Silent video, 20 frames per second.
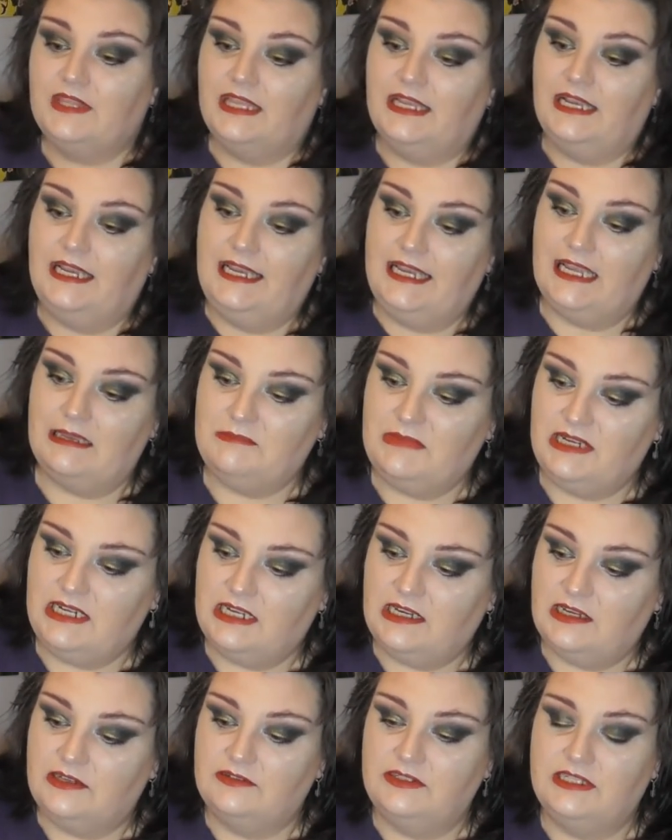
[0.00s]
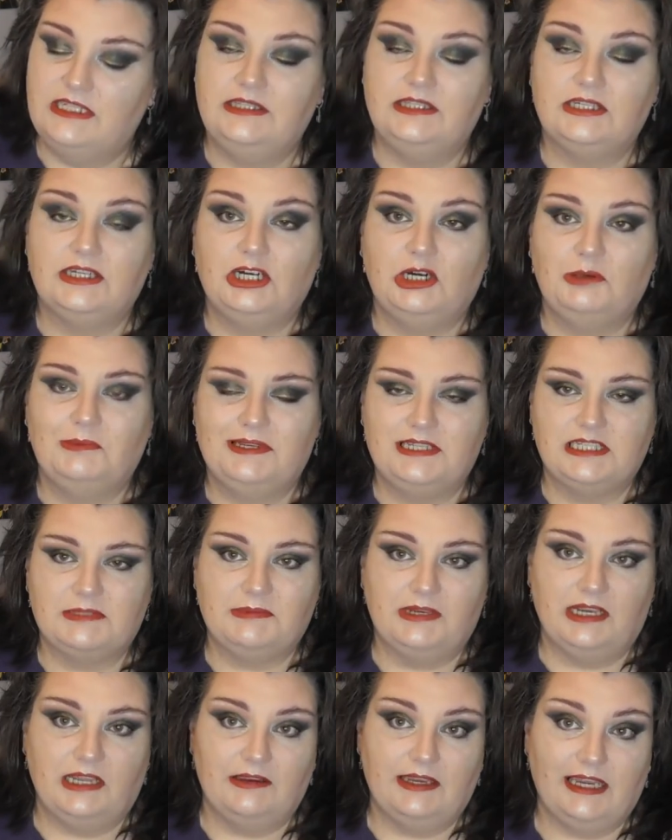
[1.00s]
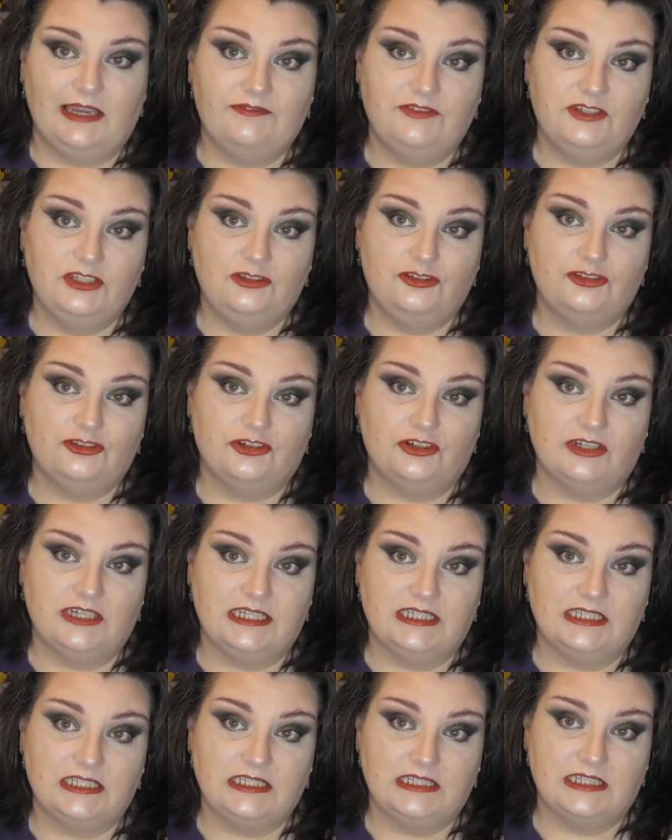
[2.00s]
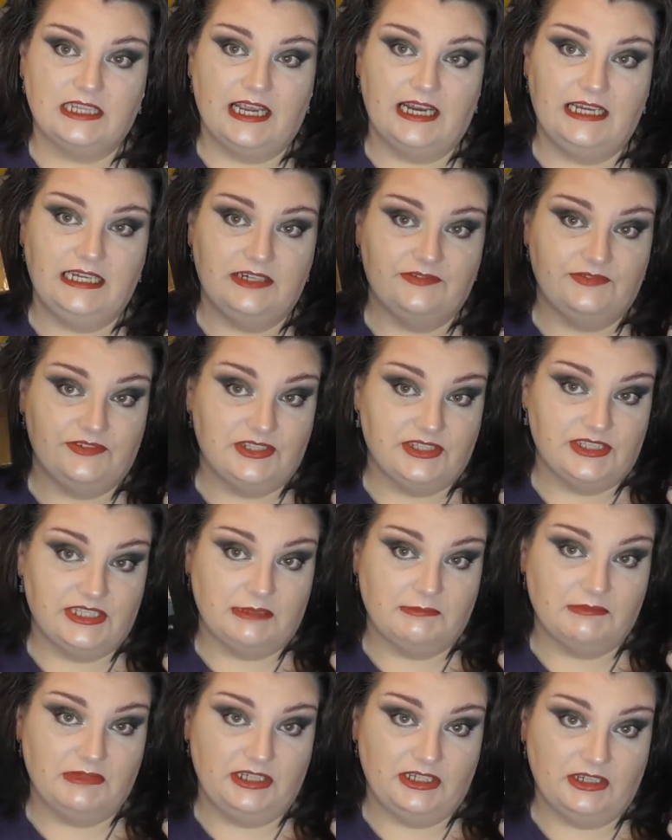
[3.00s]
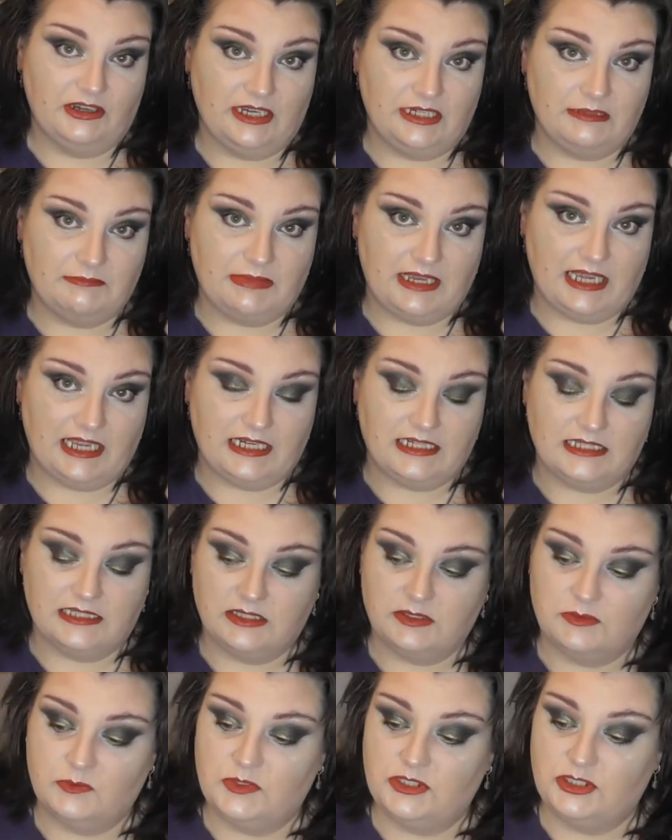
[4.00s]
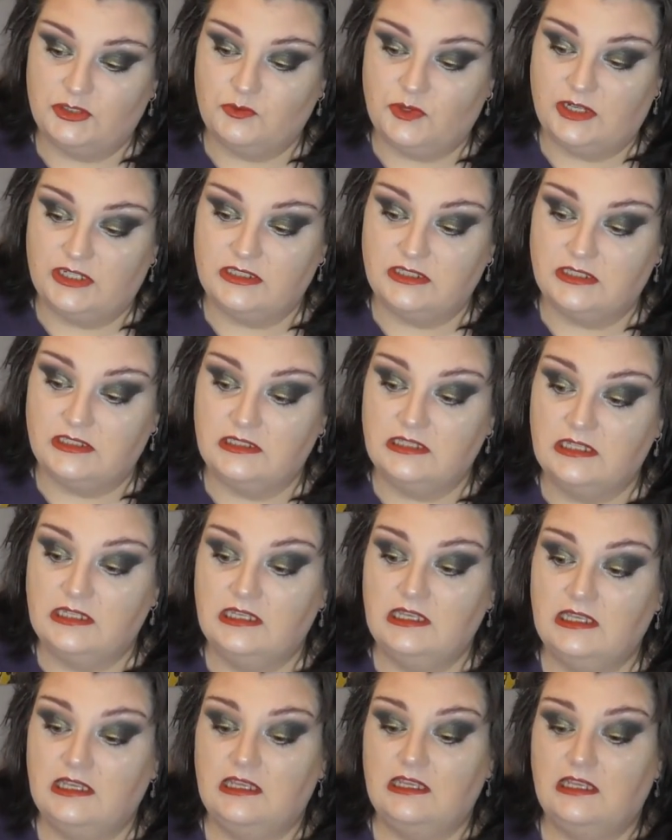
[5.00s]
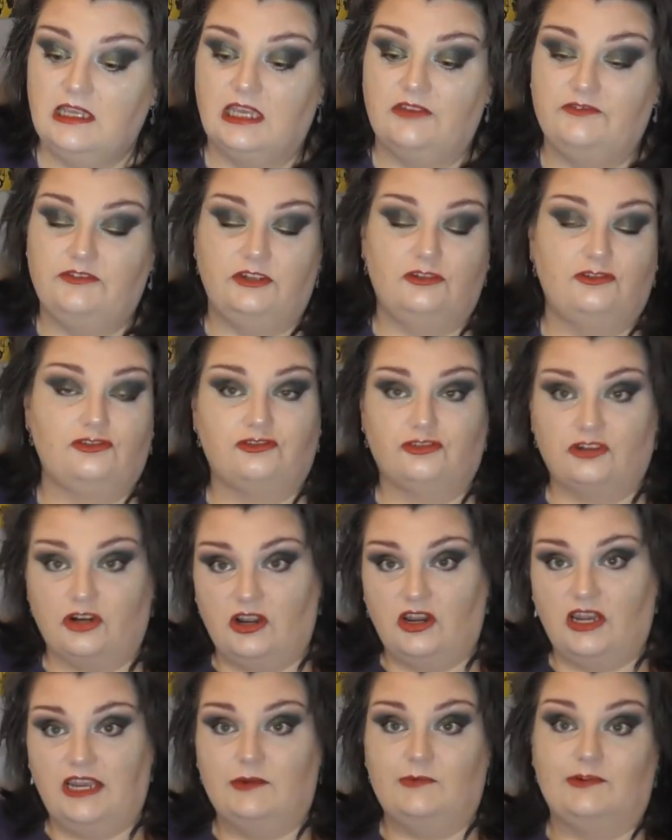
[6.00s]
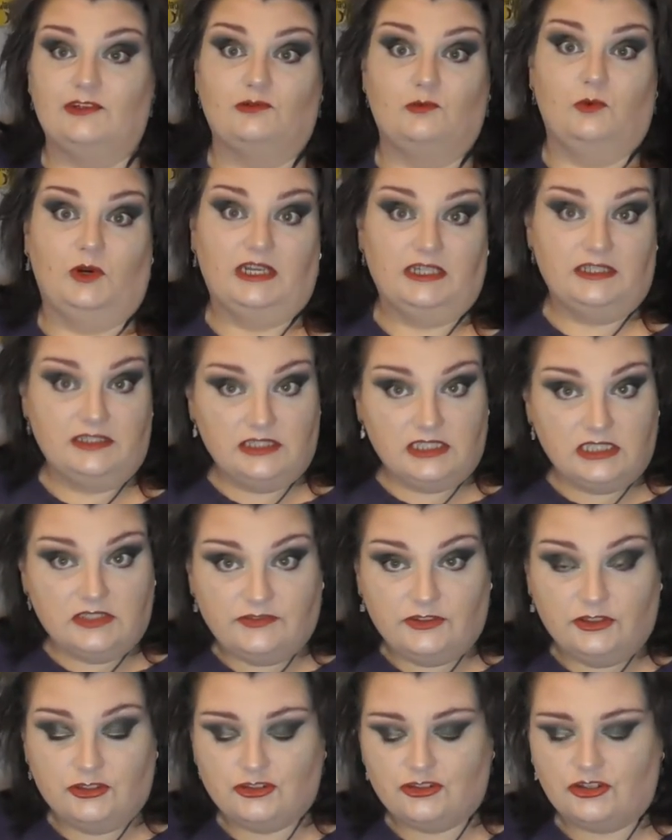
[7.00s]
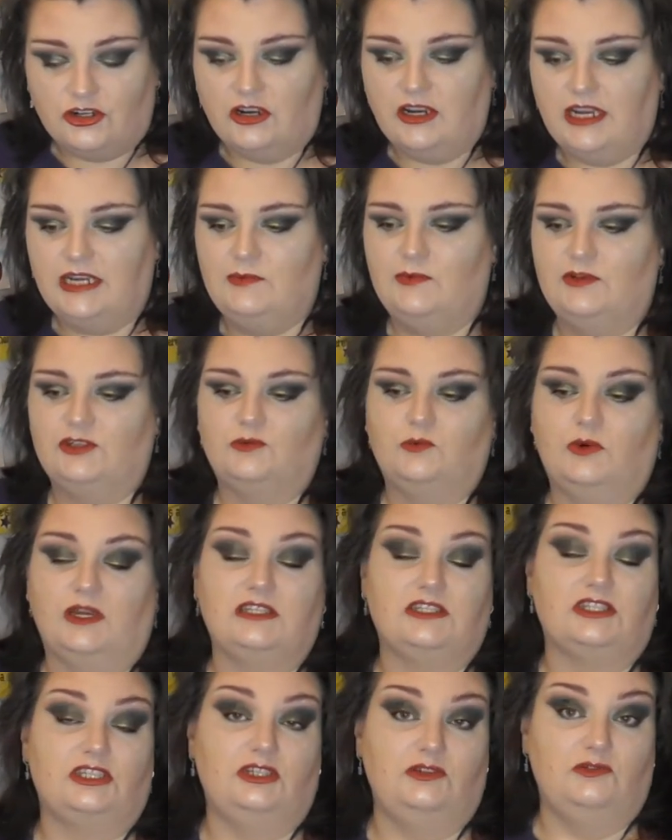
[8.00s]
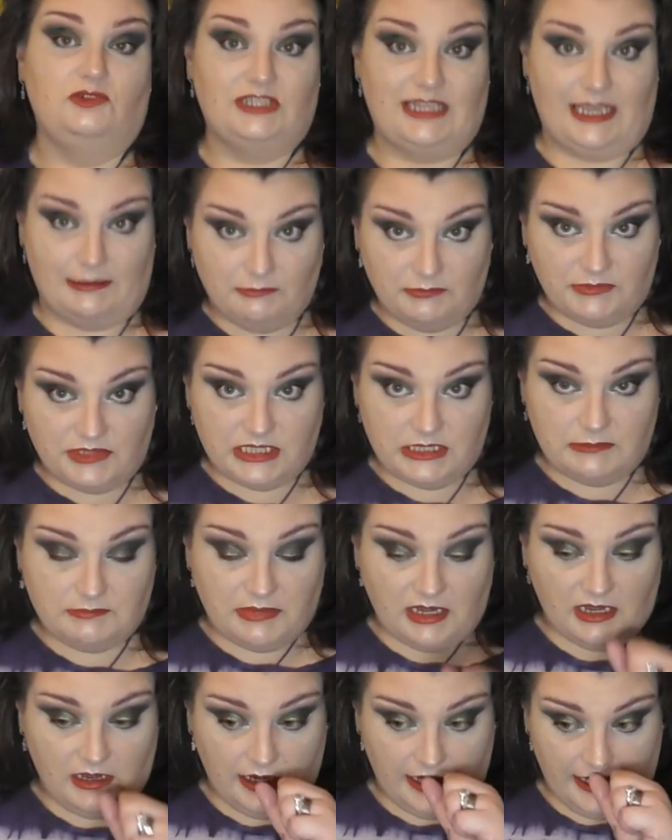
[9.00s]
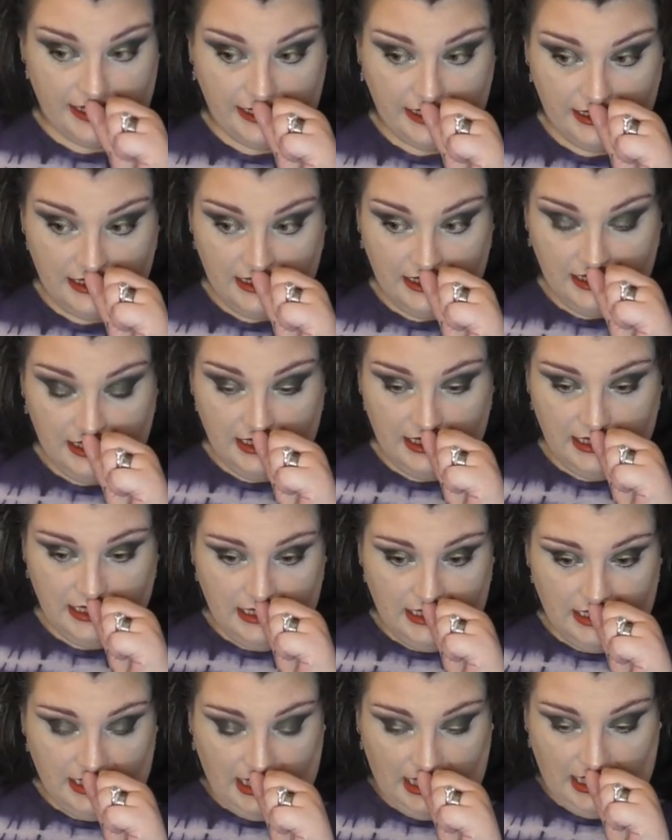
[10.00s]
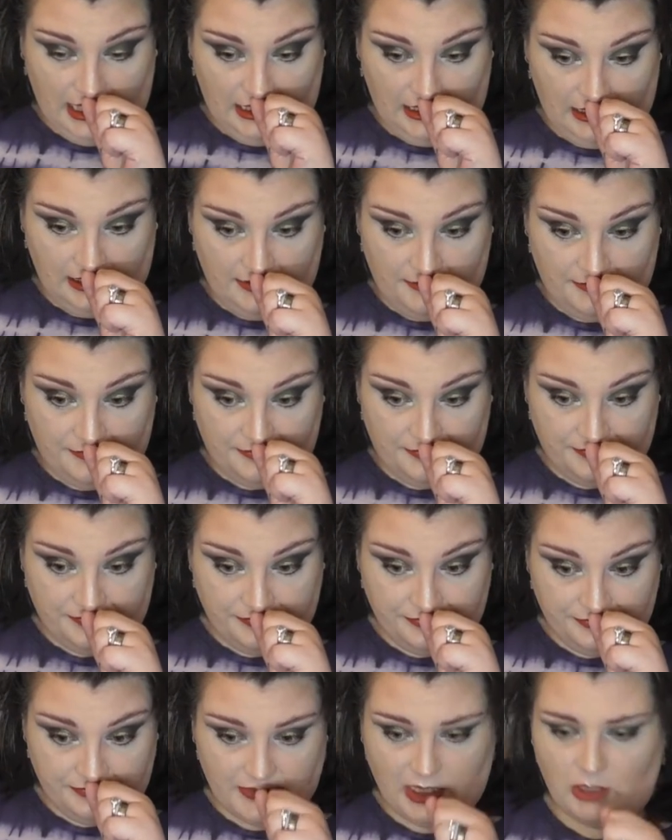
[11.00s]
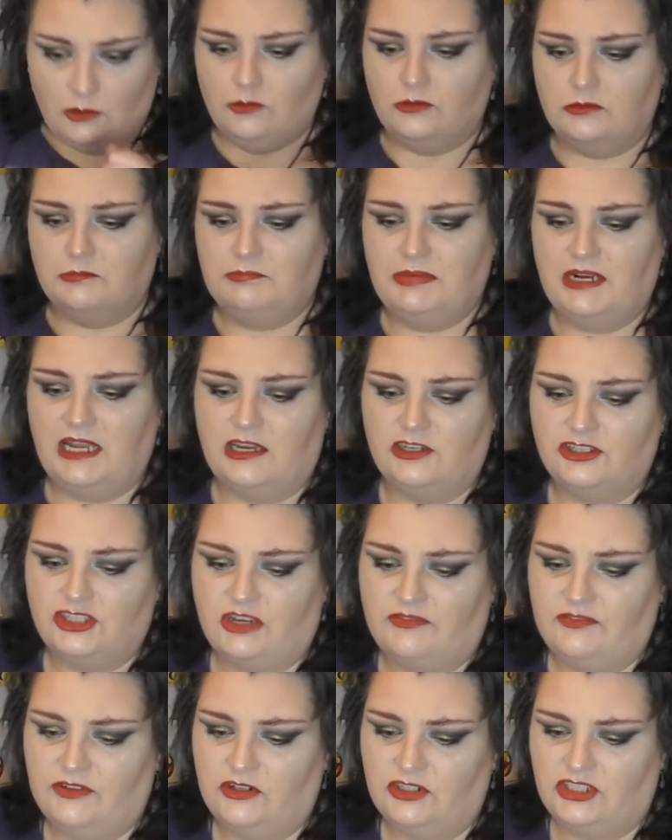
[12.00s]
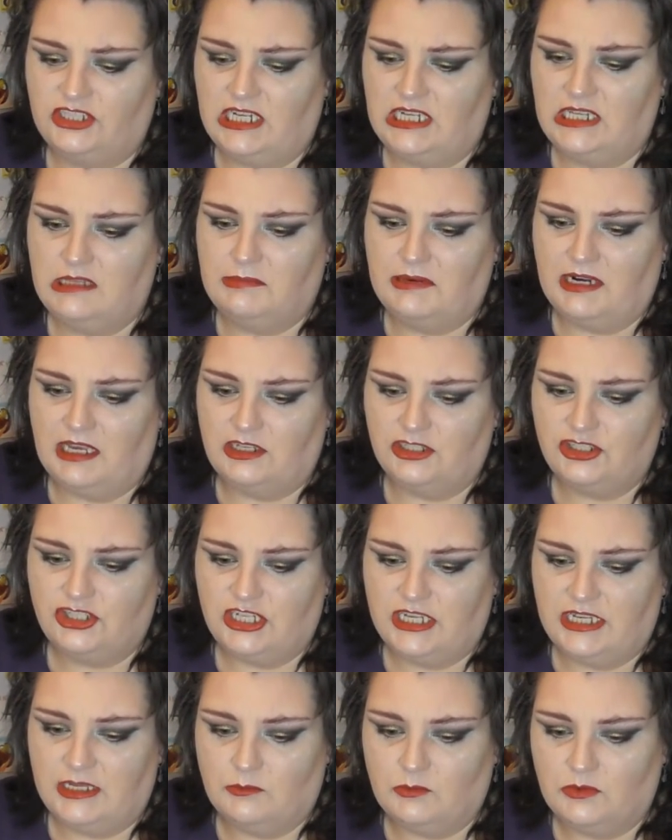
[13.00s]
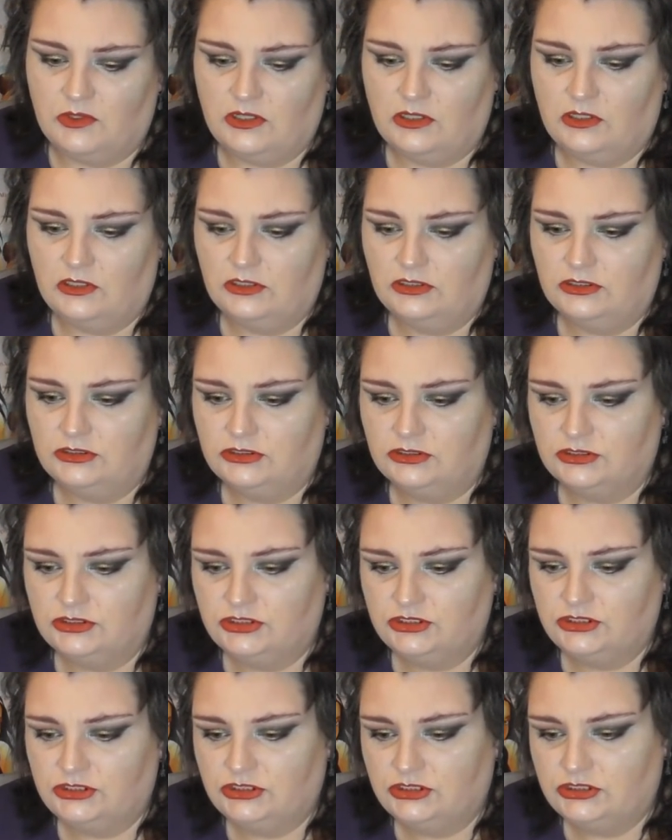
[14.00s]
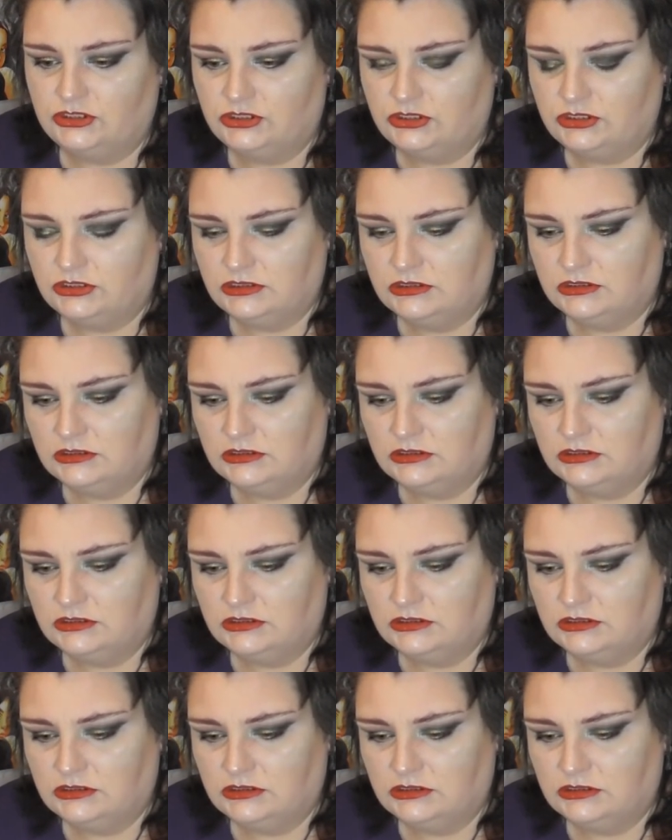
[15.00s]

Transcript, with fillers: let me know in the comments below have you tried any of the Sigma 9 pans? Which one have you tried? Which ones have you tried? Which ones are you tempted by? Um, oh, blush! I forgot to do the blush. It was